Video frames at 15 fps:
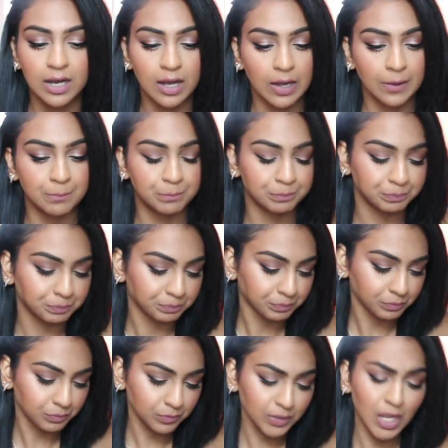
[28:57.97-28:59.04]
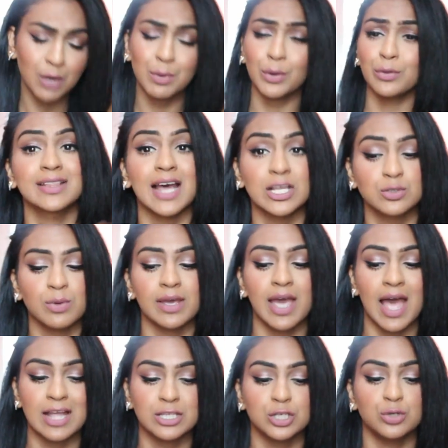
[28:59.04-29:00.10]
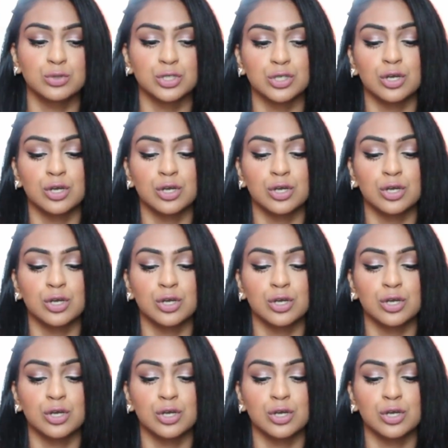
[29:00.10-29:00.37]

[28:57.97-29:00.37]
That's why I had to use